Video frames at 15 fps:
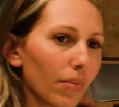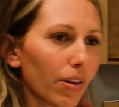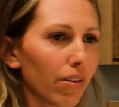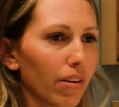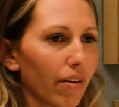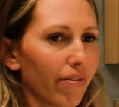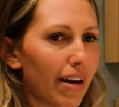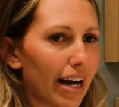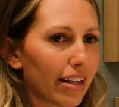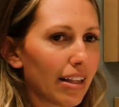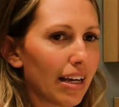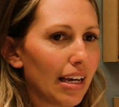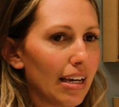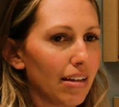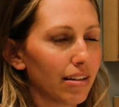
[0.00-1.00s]
The fact that
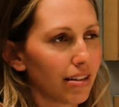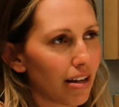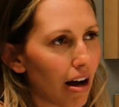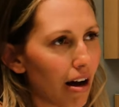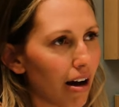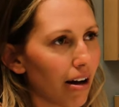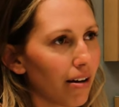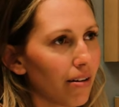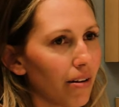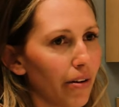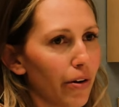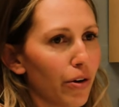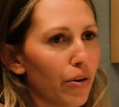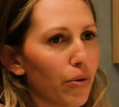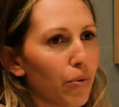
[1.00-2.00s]
he saw
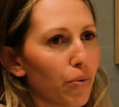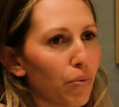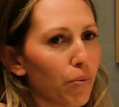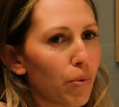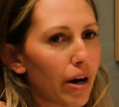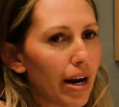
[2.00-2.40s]
what